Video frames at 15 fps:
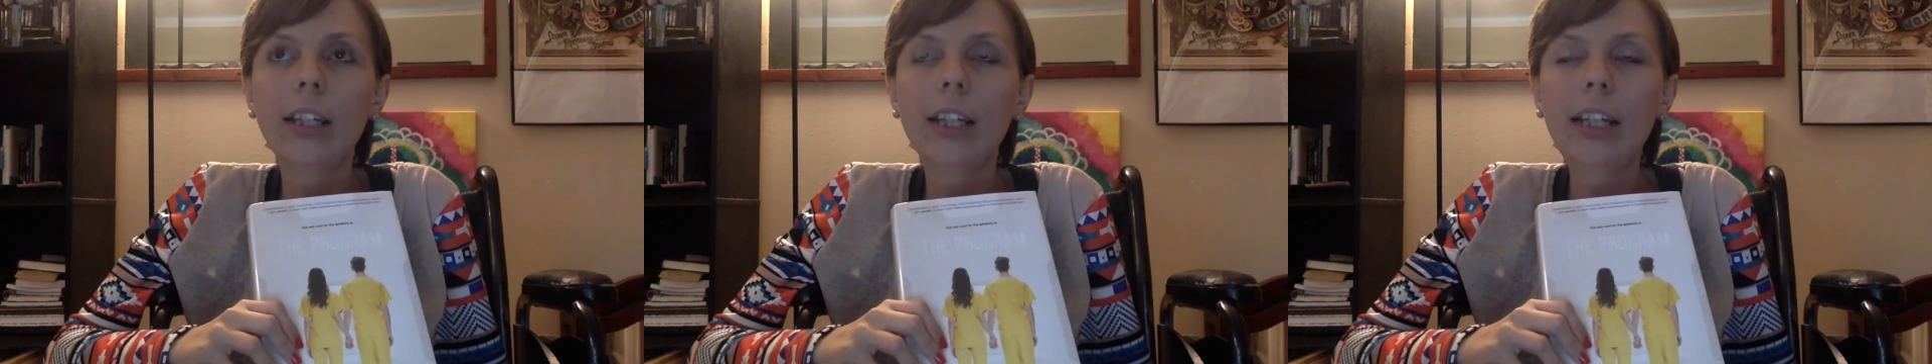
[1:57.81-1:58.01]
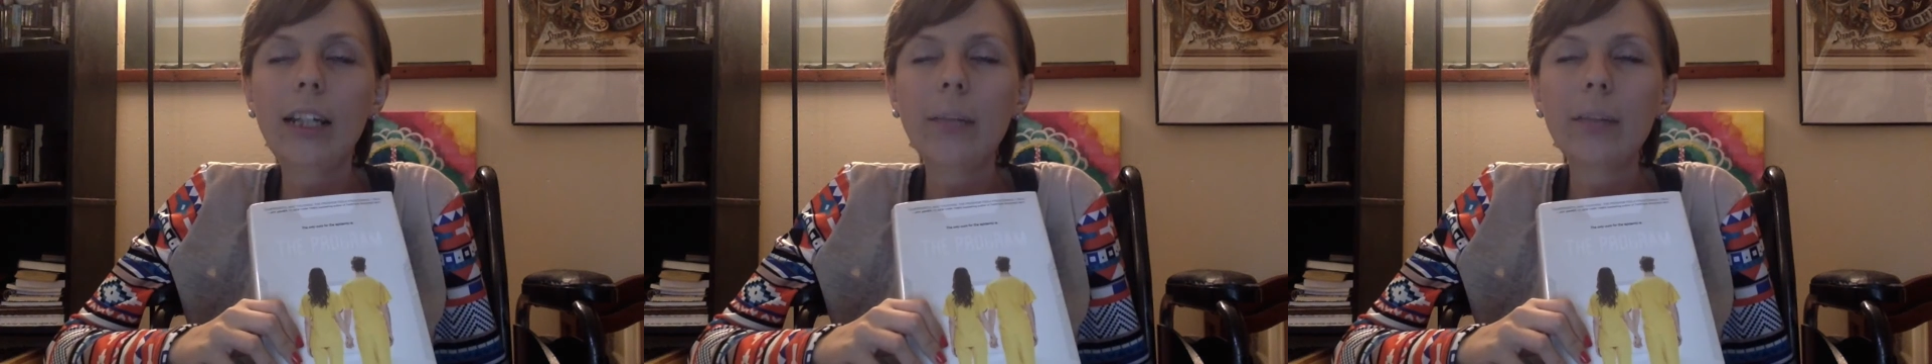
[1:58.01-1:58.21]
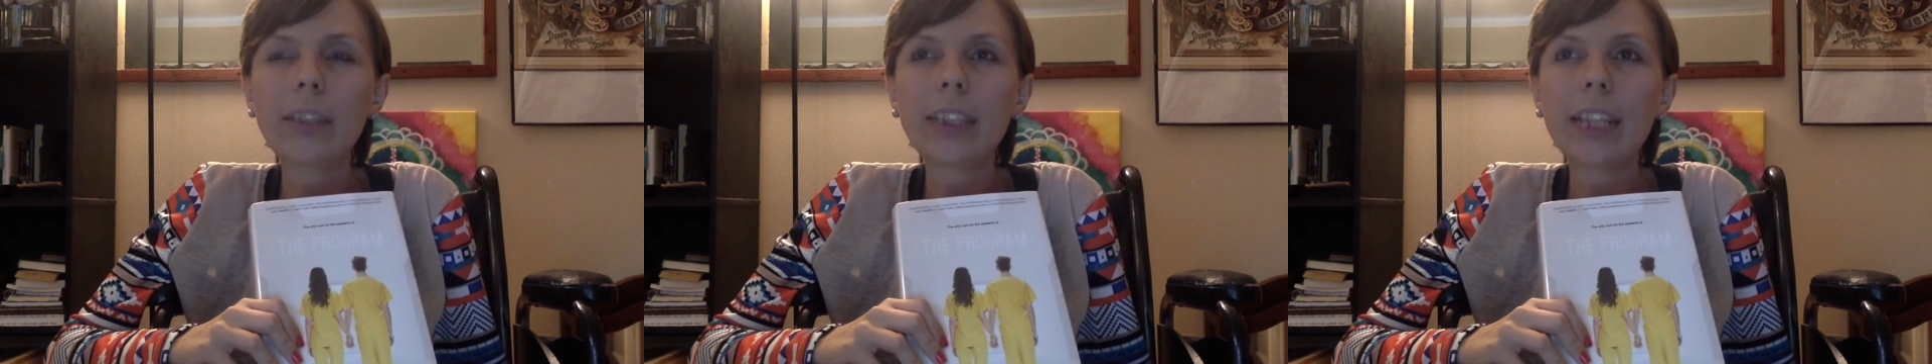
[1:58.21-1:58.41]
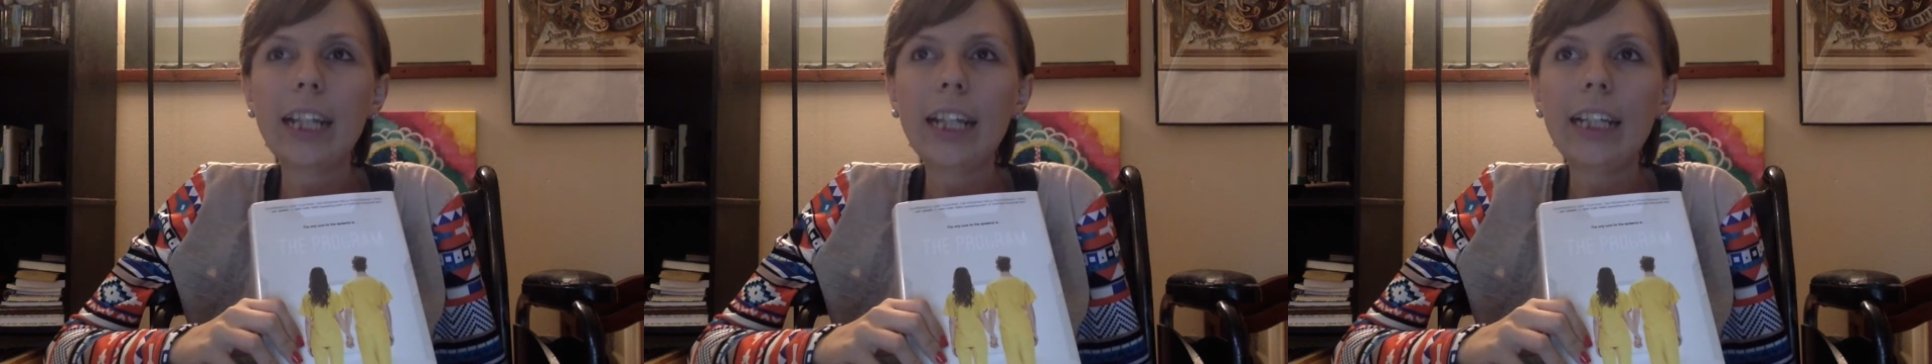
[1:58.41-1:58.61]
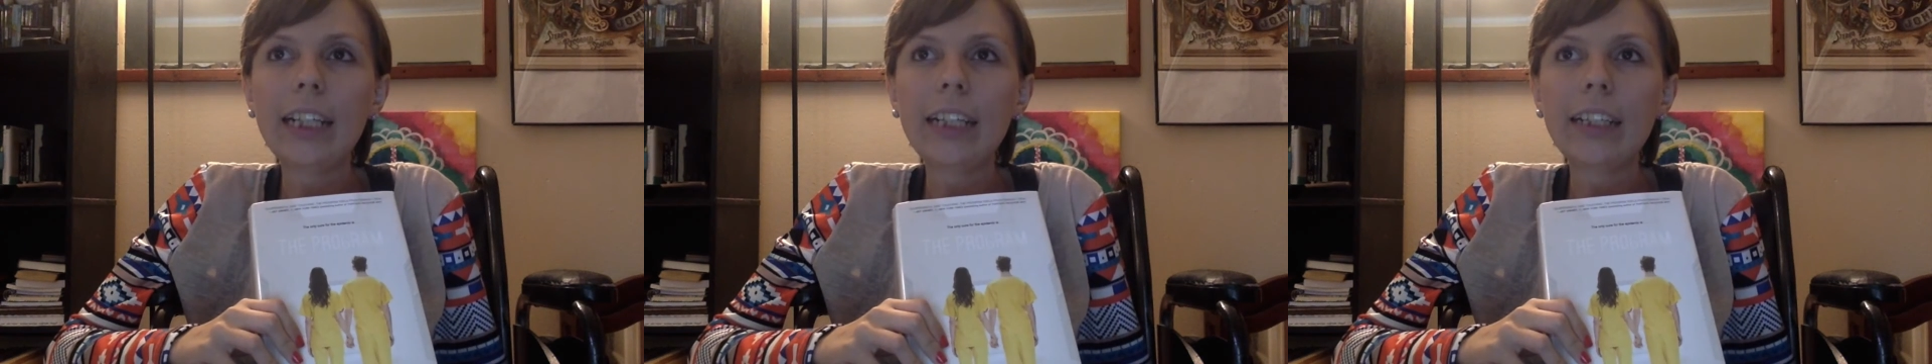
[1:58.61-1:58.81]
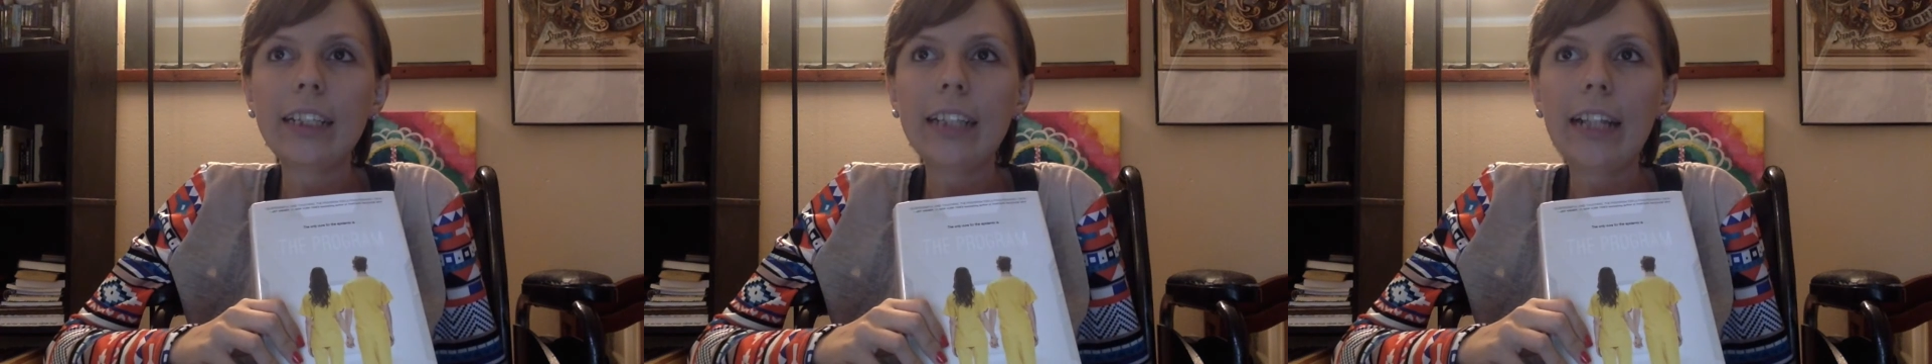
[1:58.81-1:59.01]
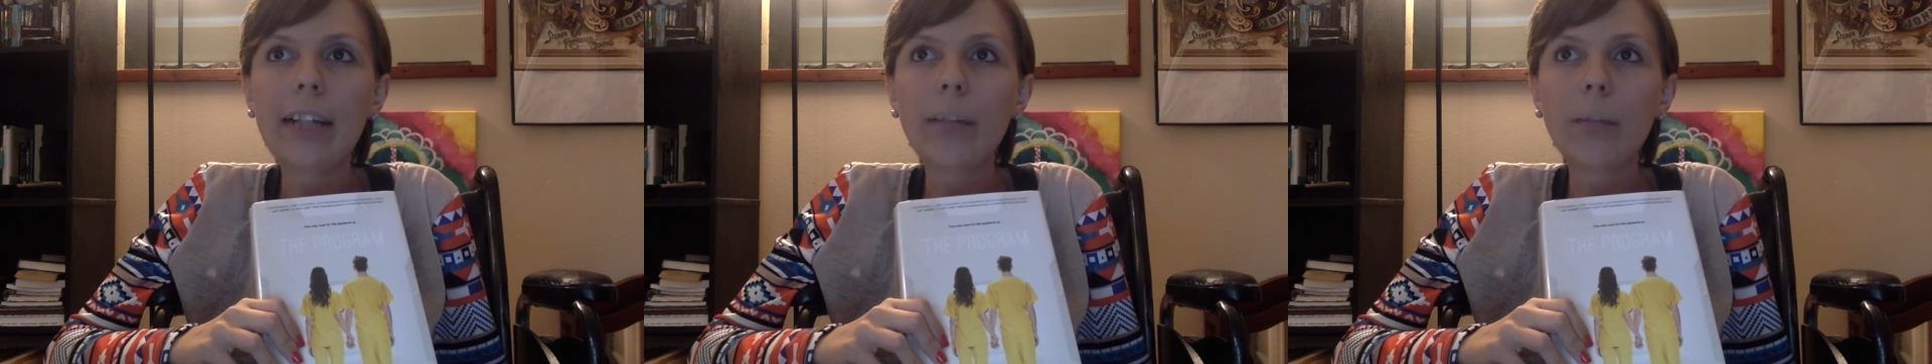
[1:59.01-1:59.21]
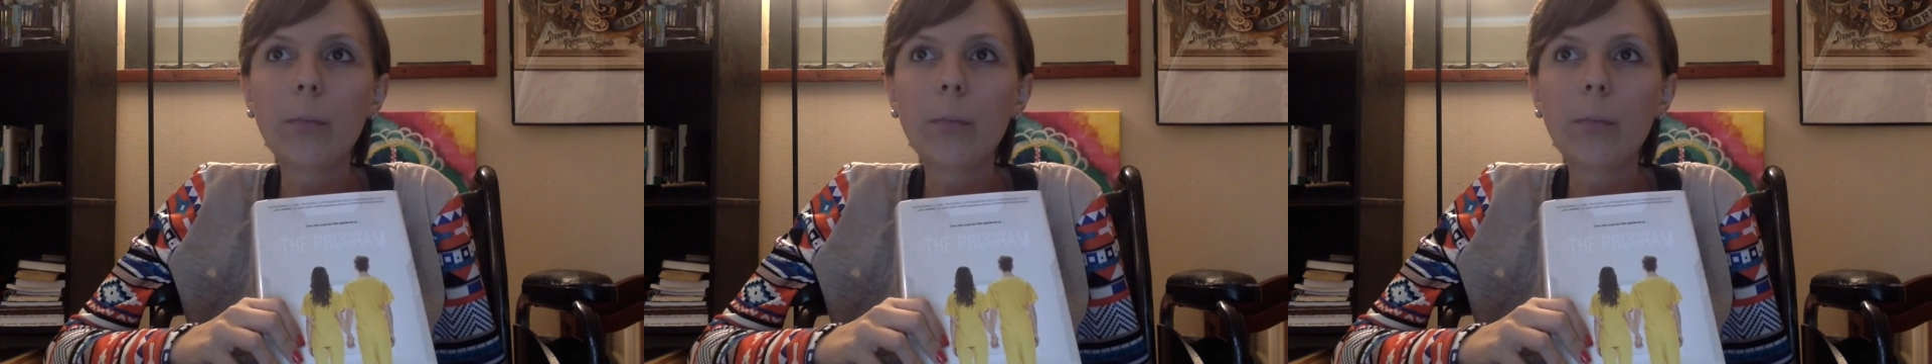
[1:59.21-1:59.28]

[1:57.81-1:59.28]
It was like they